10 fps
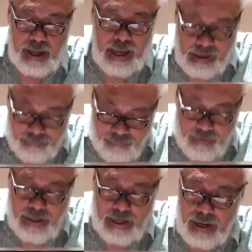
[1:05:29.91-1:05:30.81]

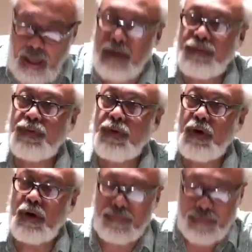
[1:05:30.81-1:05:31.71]
have a life
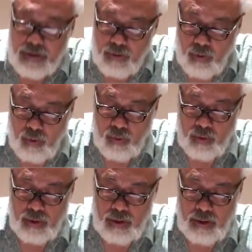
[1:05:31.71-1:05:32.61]
of their
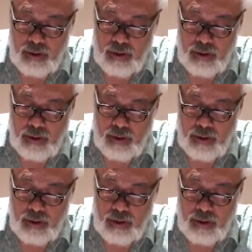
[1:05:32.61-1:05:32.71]
own.